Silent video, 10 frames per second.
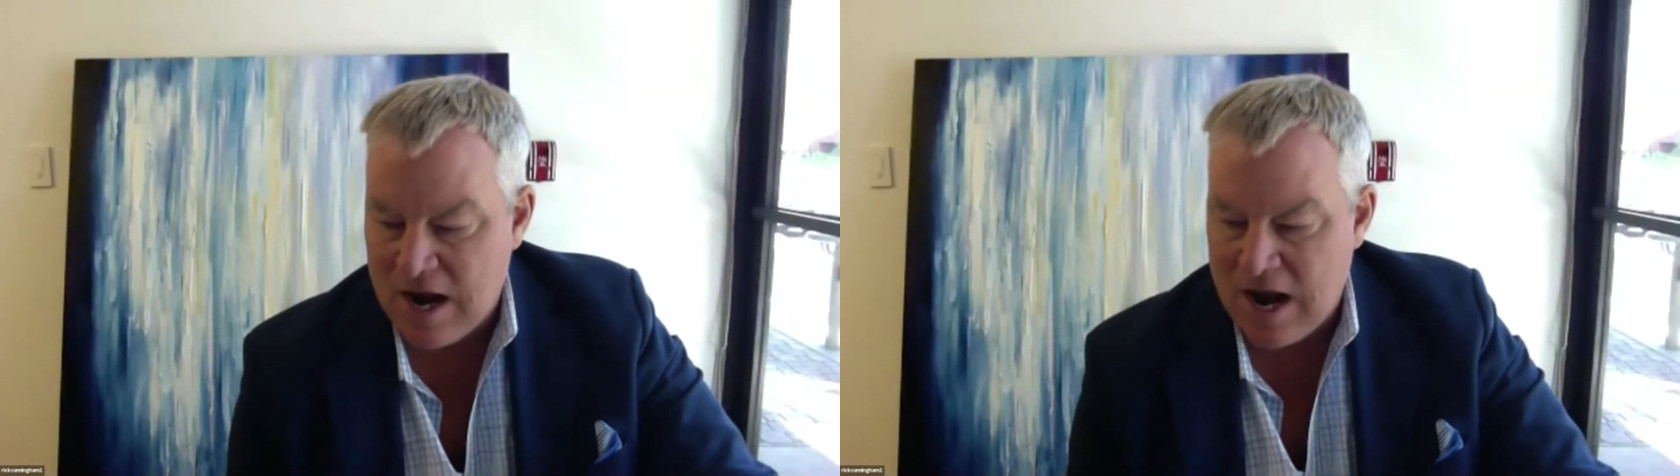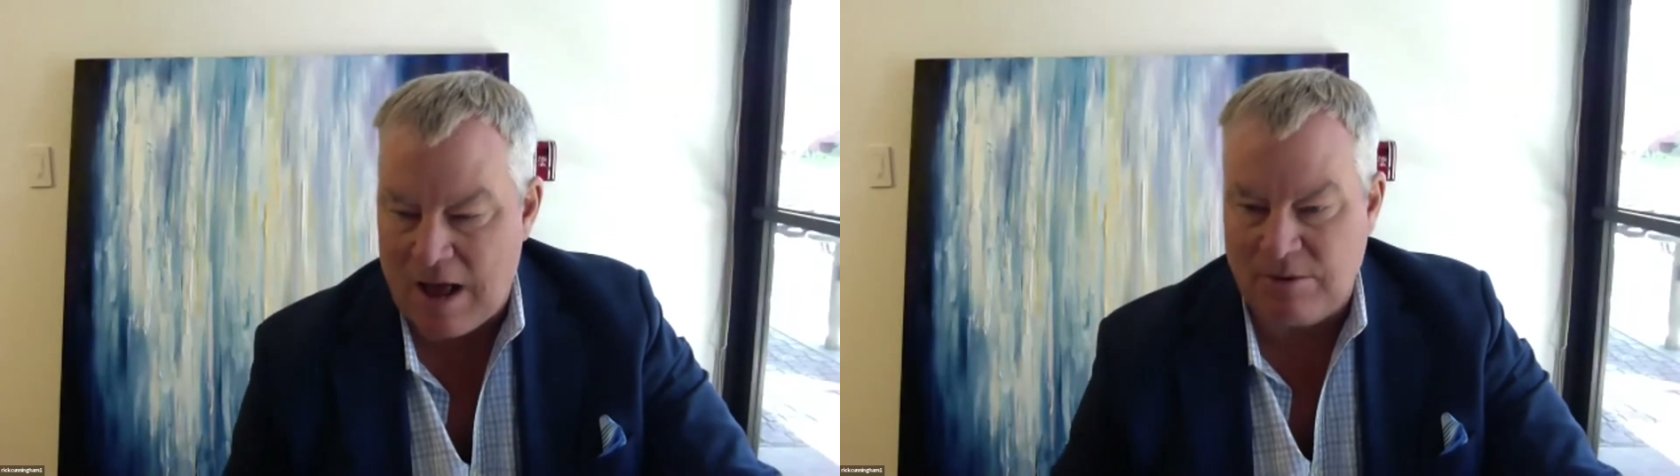
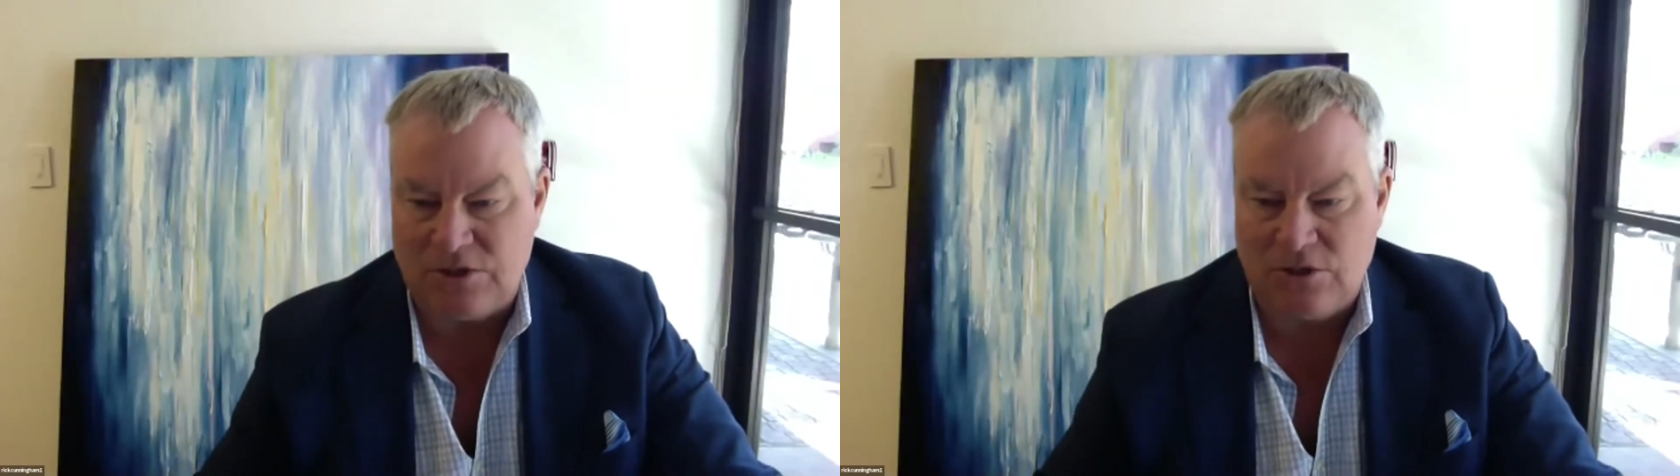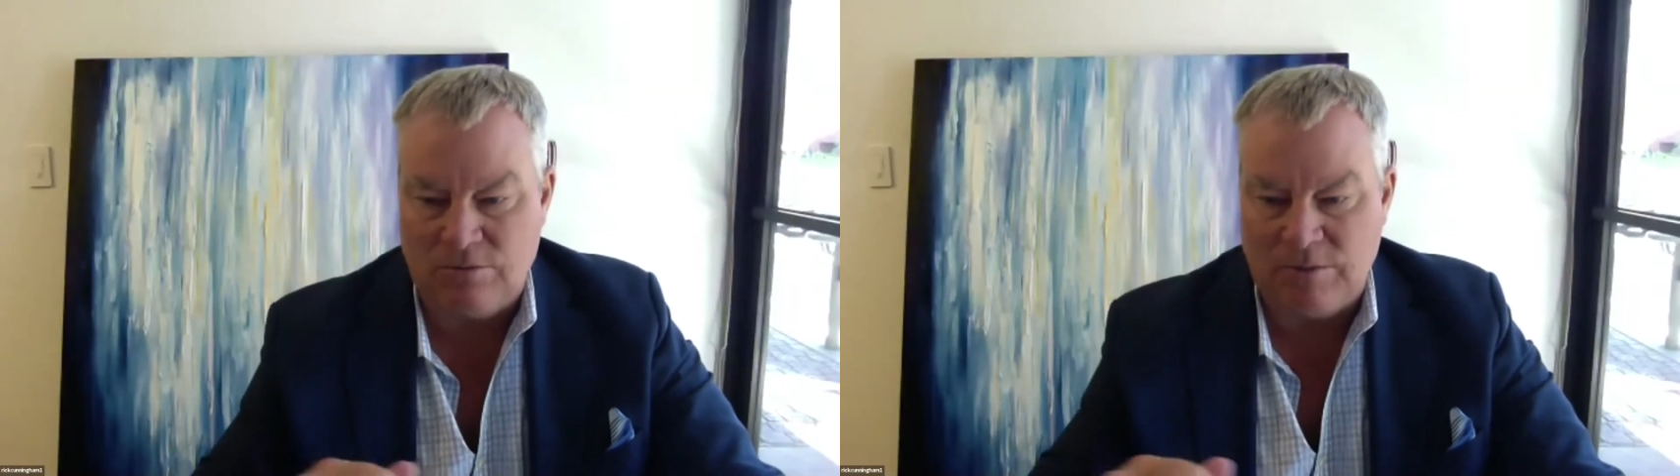I'm
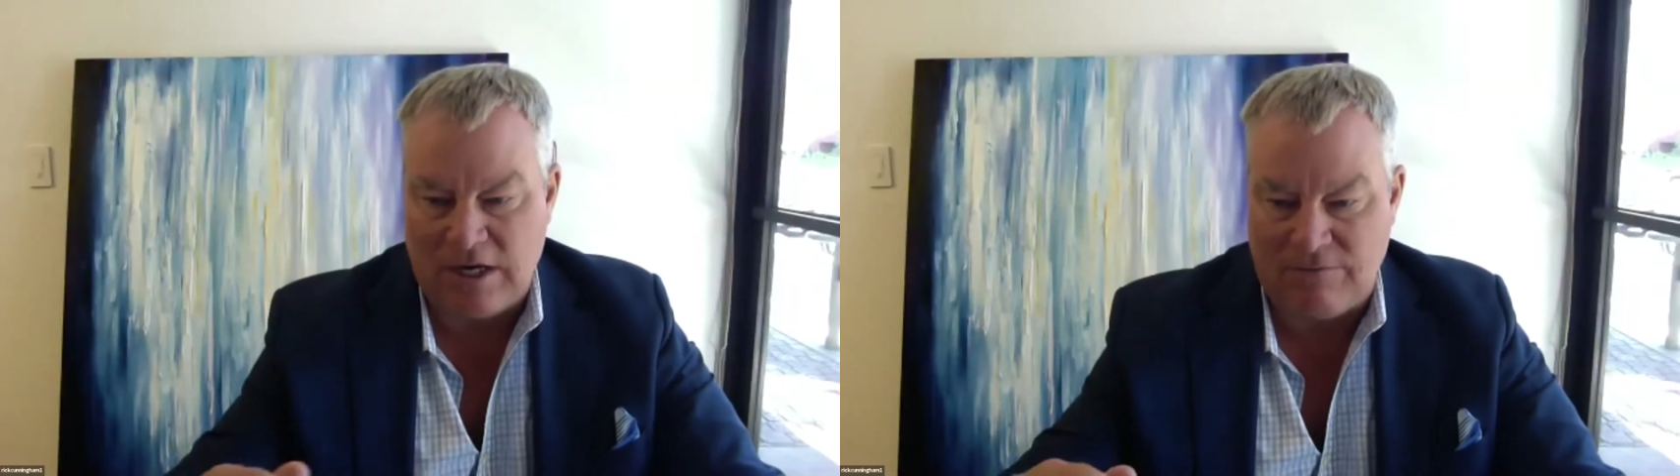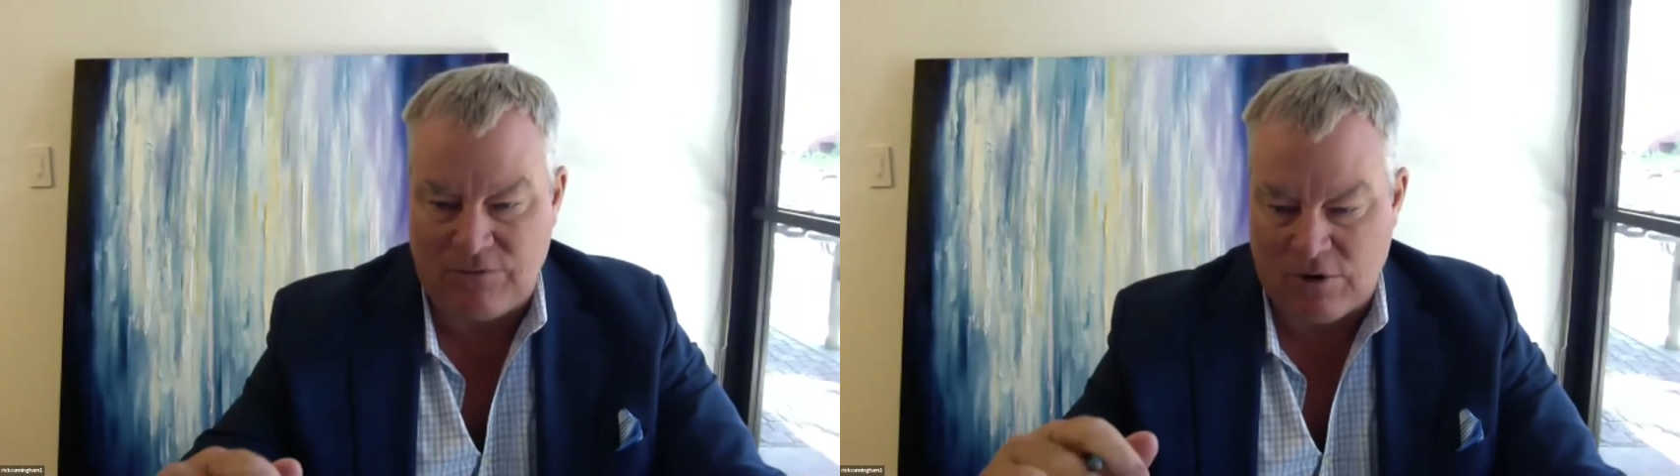assuming
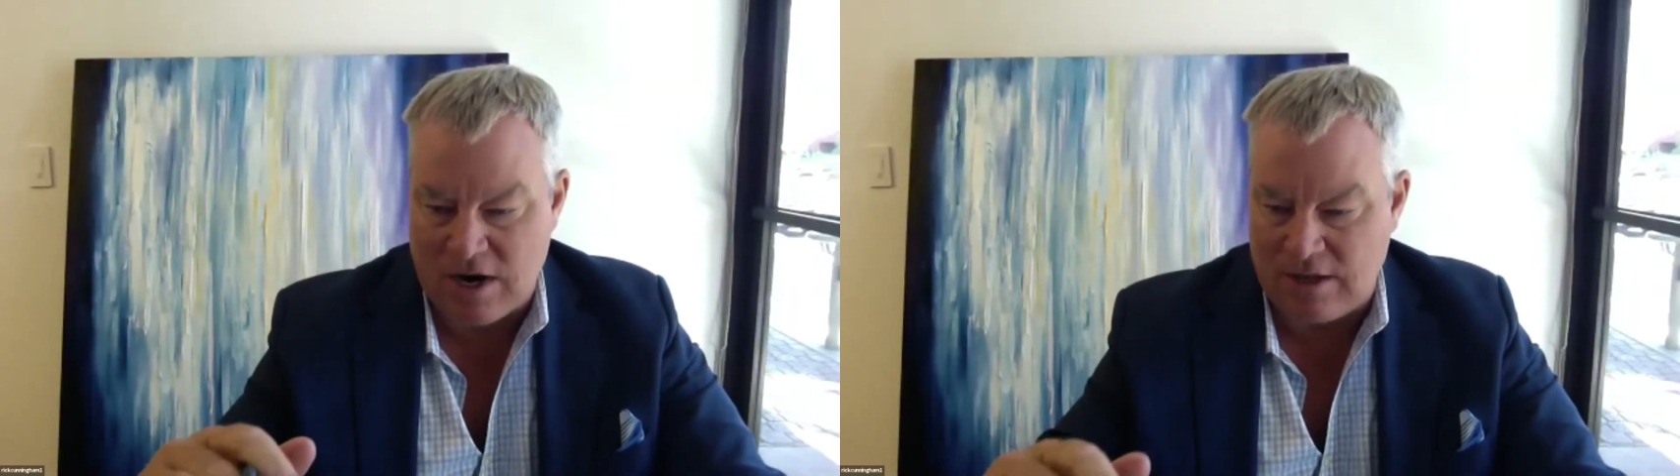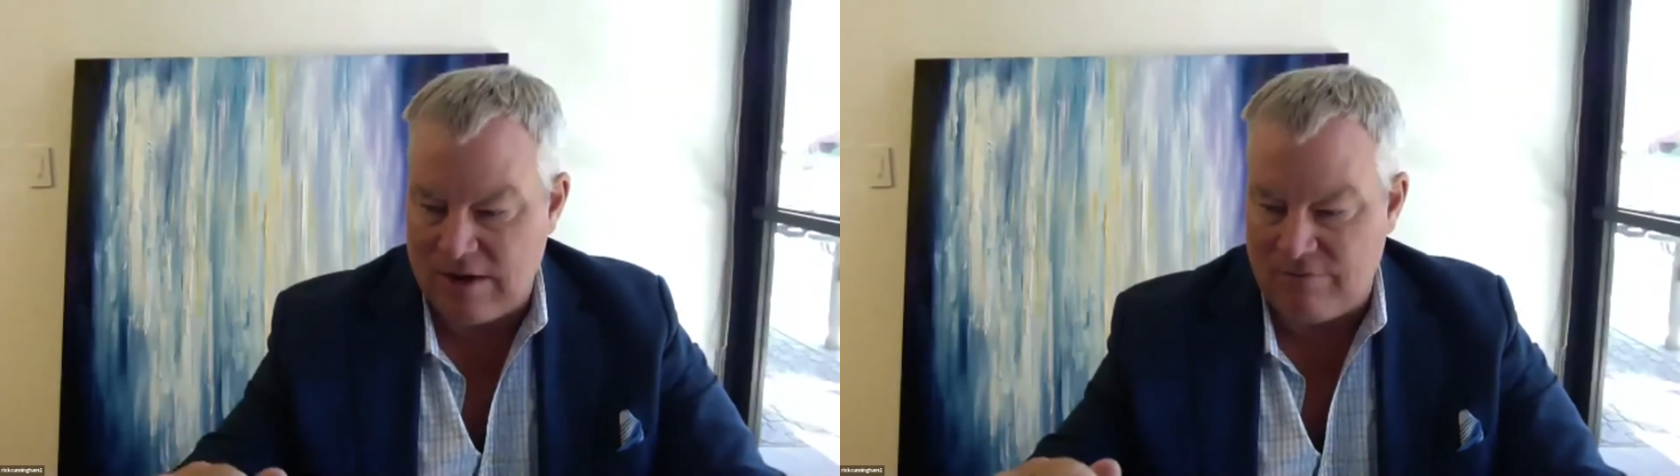if you're
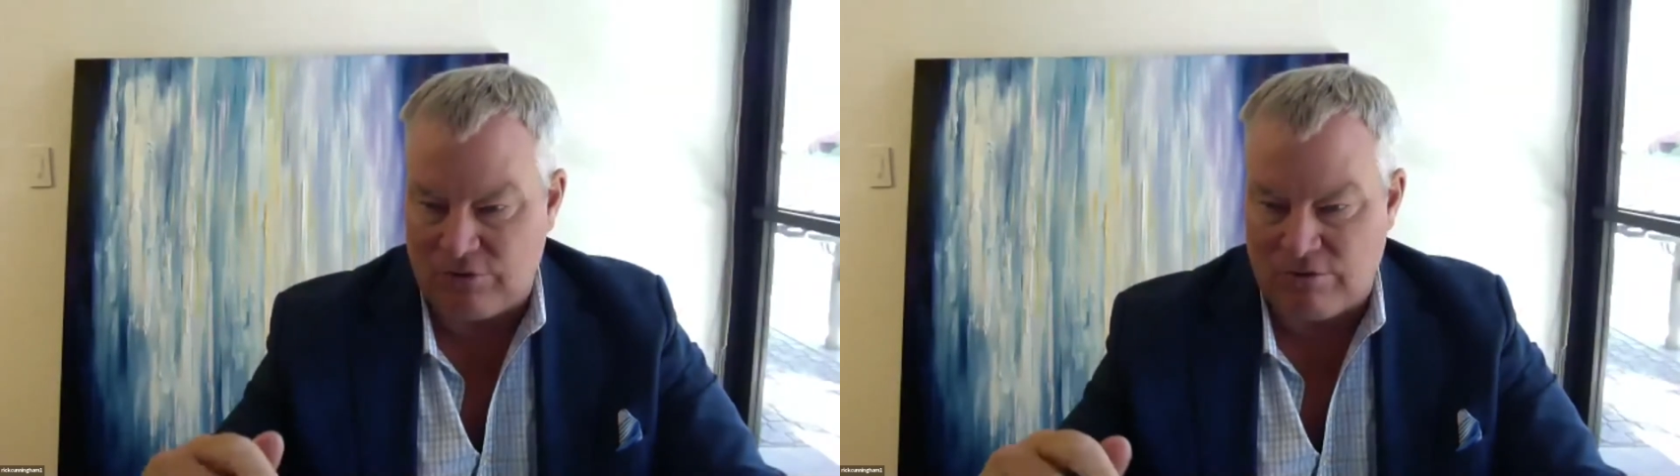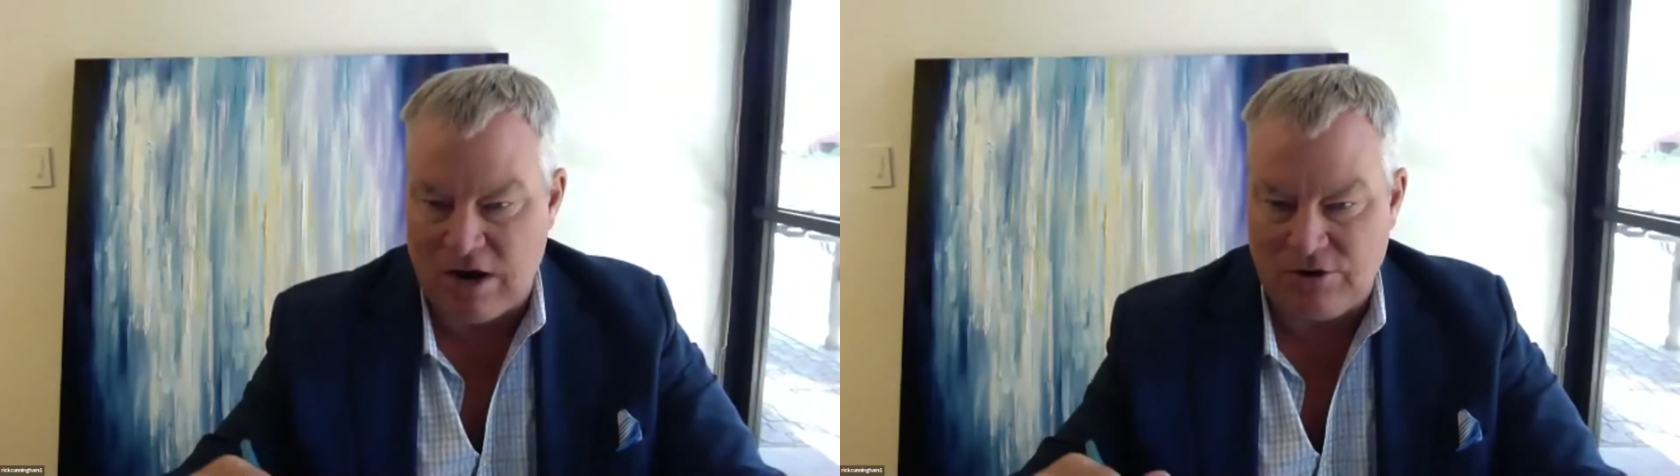on level ground,